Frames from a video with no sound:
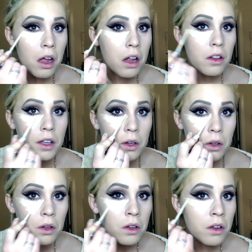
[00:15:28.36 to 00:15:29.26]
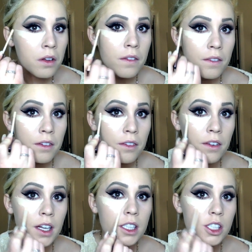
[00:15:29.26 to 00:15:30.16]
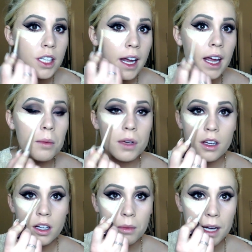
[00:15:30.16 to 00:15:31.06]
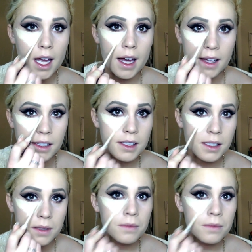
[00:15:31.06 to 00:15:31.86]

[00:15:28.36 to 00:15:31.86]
a little V shape under my eyes.